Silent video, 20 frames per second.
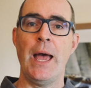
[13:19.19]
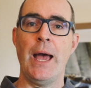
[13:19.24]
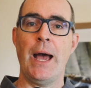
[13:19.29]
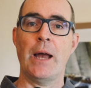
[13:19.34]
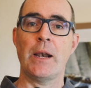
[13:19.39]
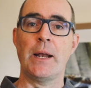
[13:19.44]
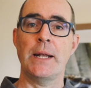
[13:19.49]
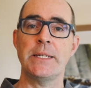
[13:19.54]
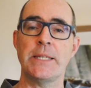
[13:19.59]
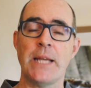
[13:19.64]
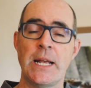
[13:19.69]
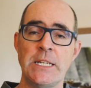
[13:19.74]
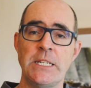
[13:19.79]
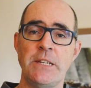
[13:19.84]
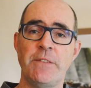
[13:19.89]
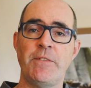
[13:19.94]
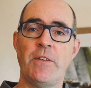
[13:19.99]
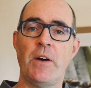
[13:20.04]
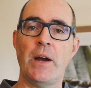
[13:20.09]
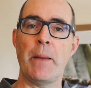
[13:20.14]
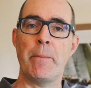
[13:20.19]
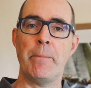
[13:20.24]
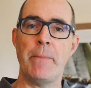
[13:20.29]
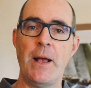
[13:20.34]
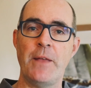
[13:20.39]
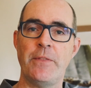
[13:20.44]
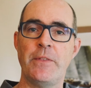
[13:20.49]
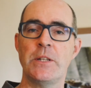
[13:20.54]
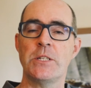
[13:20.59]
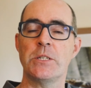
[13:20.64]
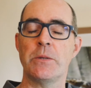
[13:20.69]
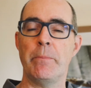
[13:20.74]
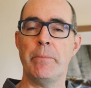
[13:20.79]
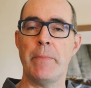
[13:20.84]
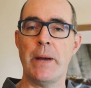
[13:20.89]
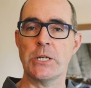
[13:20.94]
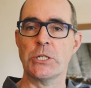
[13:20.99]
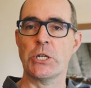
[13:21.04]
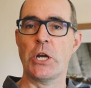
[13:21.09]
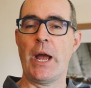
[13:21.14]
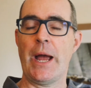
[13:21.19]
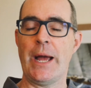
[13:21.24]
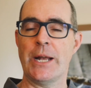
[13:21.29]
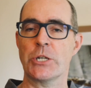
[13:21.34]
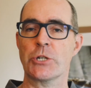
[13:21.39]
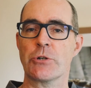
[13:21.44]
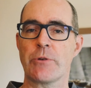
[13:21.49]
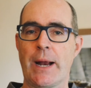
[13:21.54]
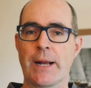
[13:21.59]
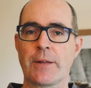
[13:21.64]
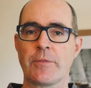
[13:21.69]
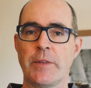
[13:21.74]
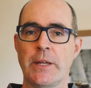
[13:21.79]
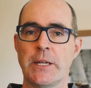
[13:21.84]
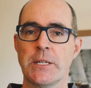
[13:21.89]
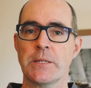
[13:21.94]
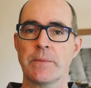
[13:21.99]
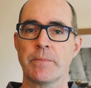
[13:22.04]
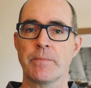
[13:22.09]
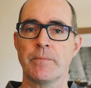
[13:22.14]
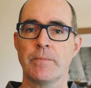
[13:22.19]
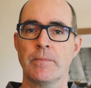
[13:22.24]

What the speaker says: and identify a method to measure and track these.